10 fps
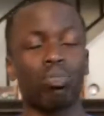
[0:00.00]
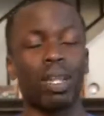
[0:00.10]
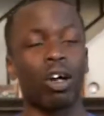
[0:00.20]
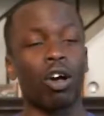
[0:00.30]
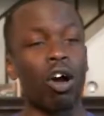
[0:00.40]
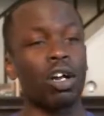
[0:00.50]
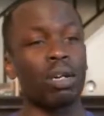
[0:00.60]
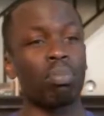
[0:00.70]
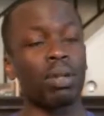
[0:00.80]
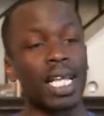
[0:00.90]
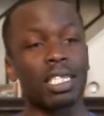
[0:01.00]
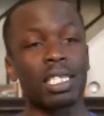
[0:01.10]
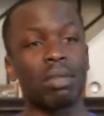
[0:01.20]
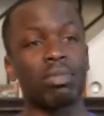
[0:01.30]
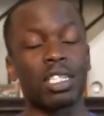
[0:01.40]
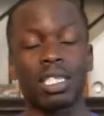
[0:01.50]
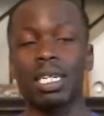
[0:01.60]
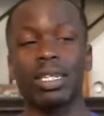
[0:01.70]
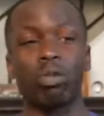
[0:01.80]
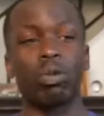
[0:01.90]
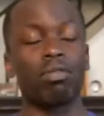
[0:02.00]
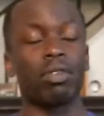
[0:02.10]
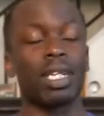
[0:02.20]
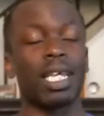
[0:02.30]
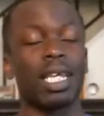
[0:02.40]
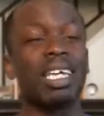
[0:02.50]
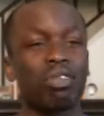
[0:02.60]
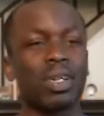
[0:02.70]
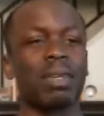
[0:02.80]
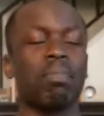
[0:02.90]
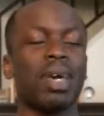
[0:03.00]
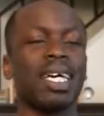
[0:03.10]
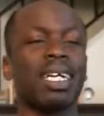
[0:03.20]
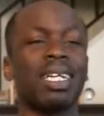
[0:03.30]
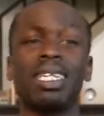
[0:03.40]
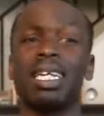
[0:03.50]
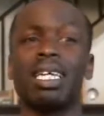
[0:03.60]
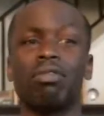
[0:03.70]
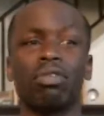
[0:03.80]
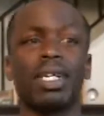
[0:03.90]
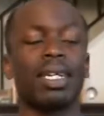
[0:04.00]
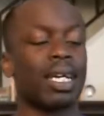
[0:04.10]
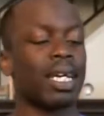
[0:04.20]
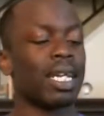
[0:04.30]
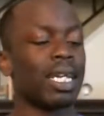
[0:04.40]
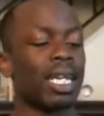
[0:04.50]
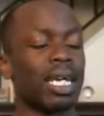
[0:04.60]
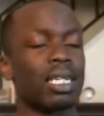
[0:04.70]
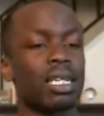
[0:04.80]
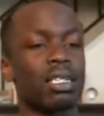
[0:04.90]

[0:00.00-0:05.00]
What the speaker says: God bless them. They're still delivering mail, delivering letters.